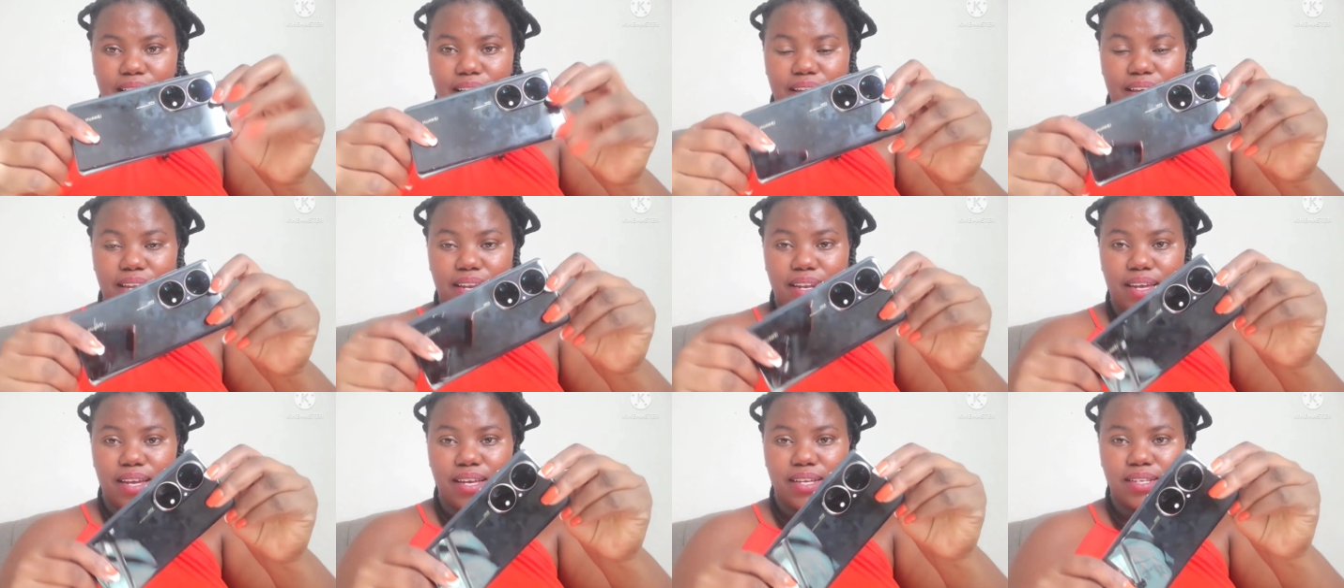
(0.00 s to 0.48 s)

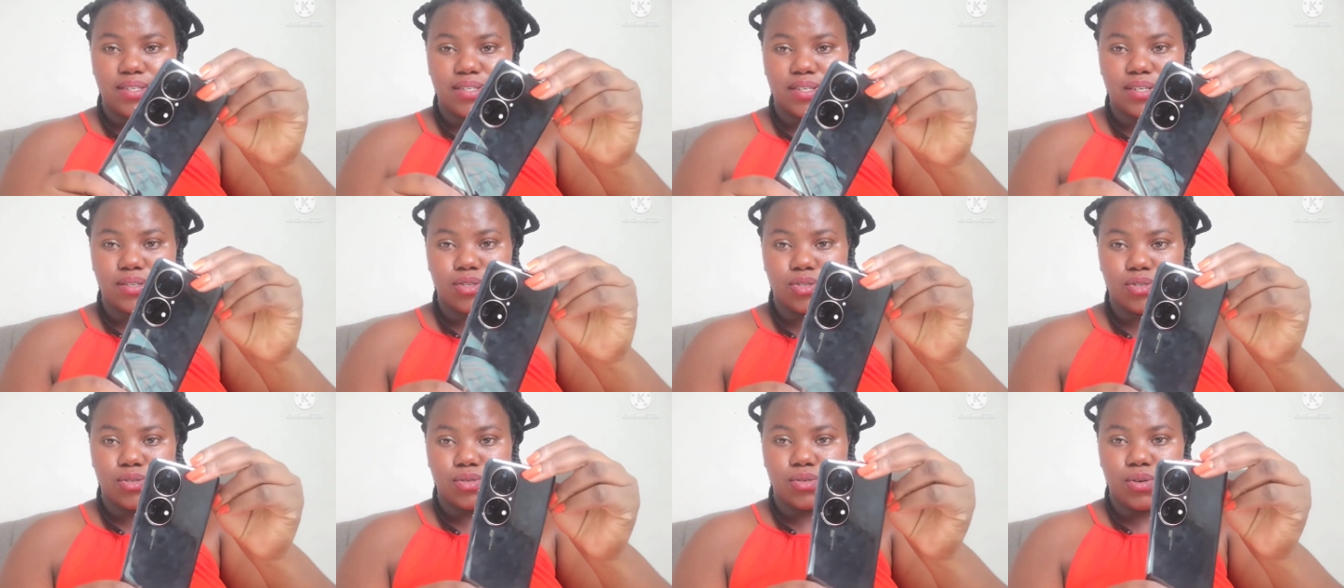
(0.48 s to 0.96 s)
It is
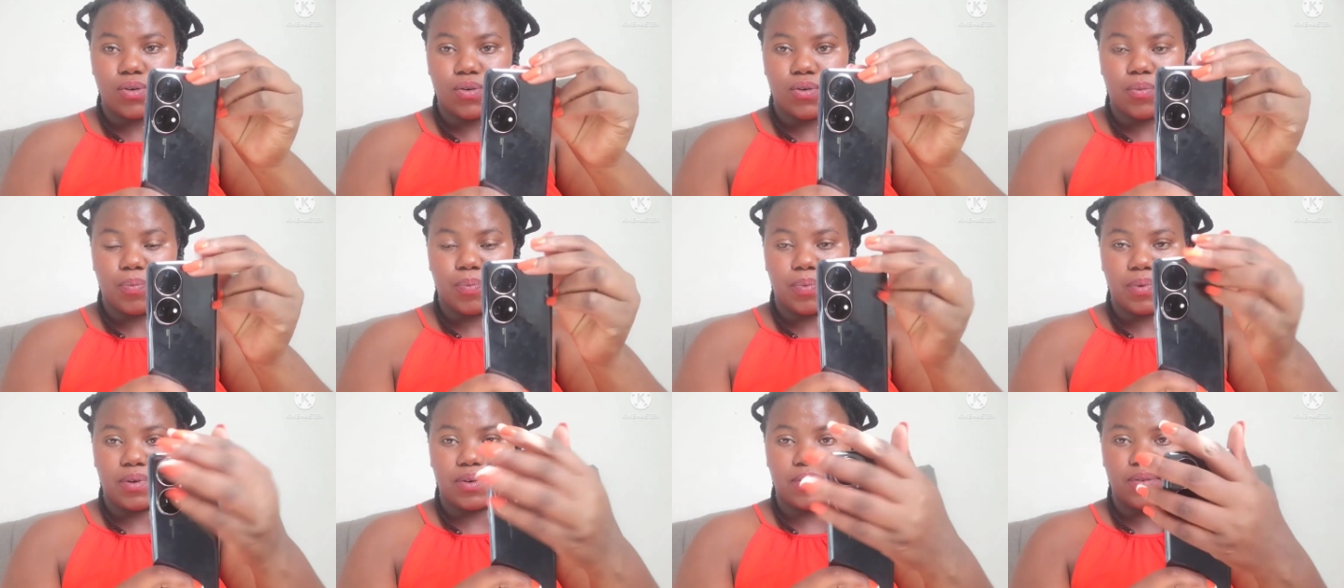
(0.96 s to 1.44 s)
so
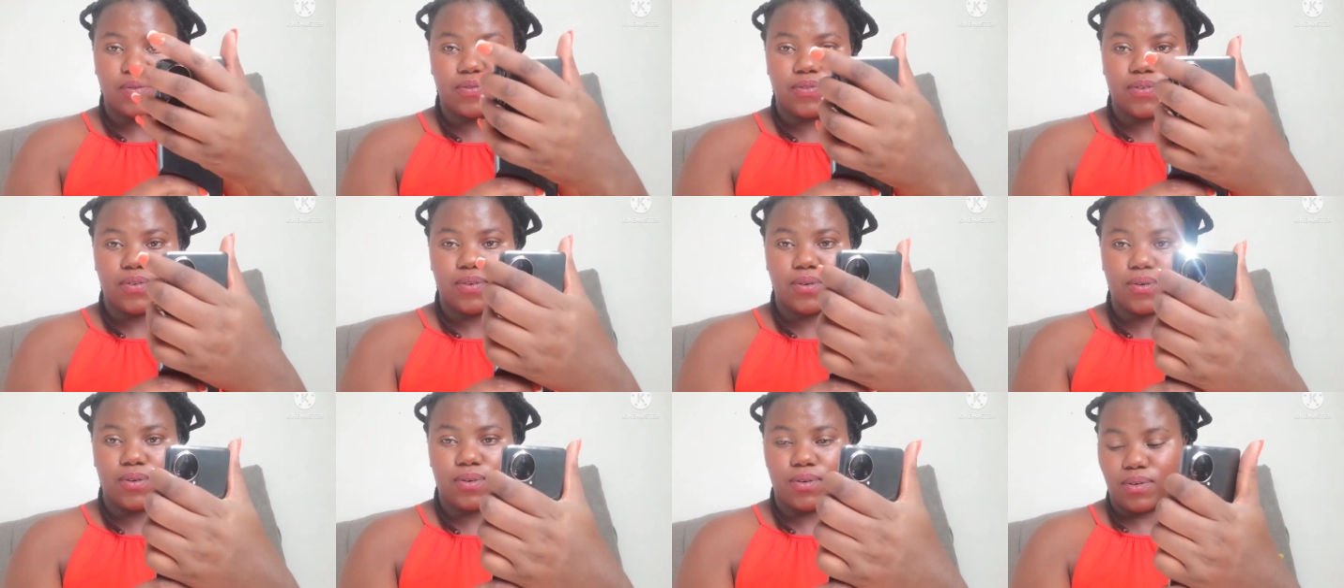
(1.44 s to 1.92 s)

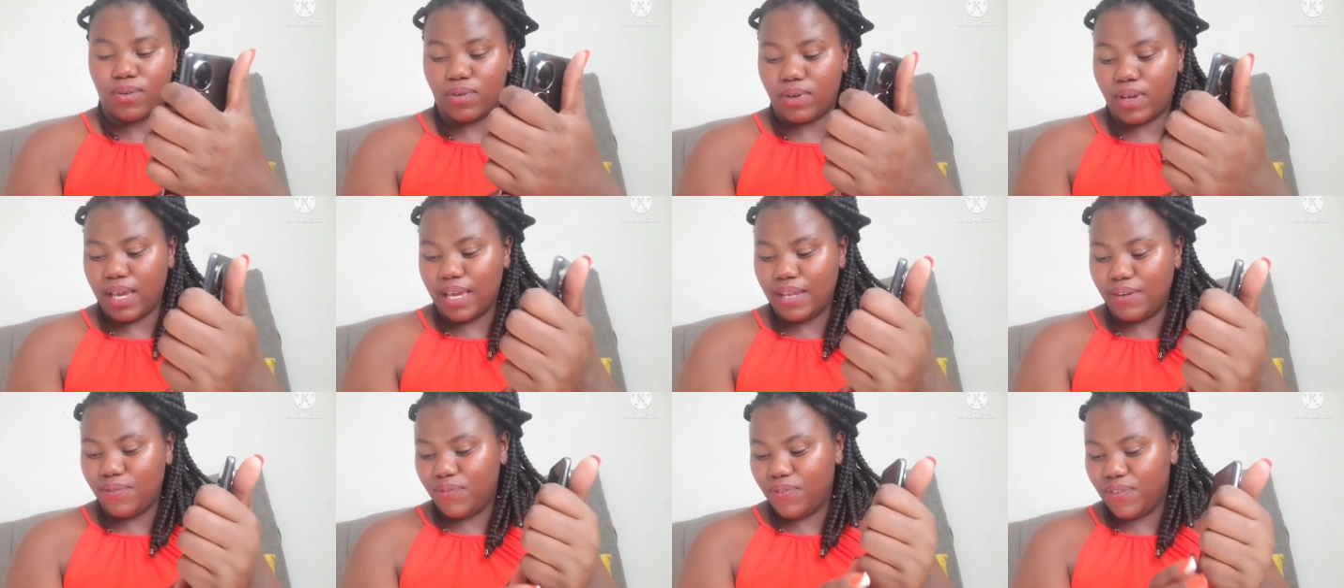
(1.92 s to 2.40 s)
beautiful.
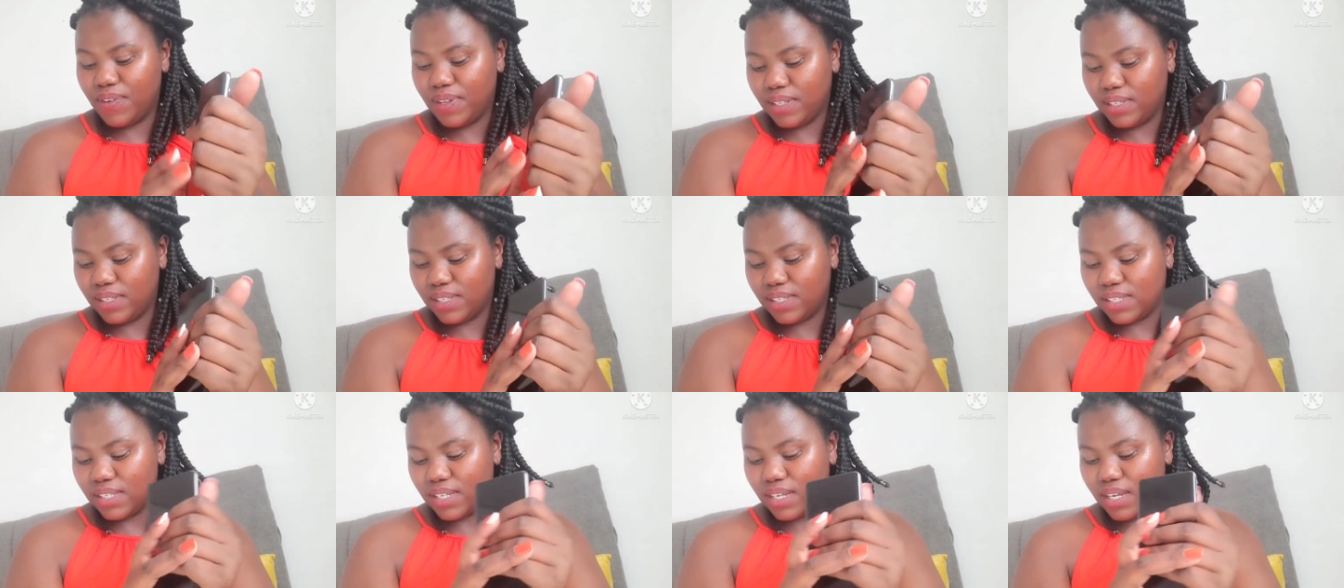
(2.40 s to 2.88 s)
It
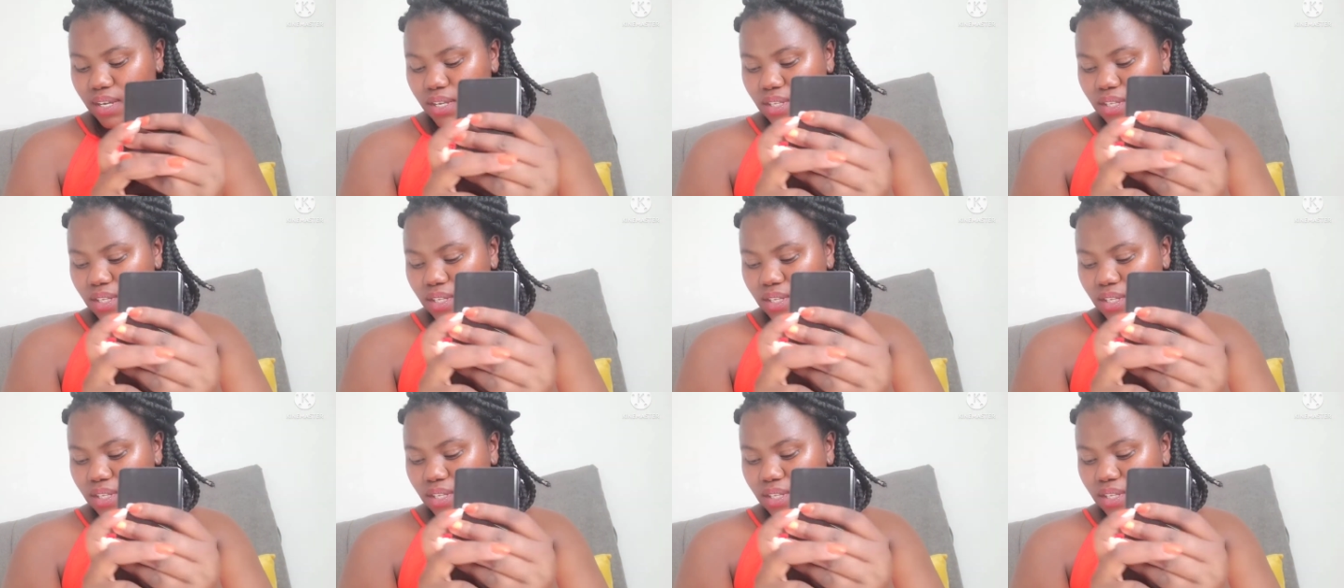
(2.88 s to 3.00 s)
feels,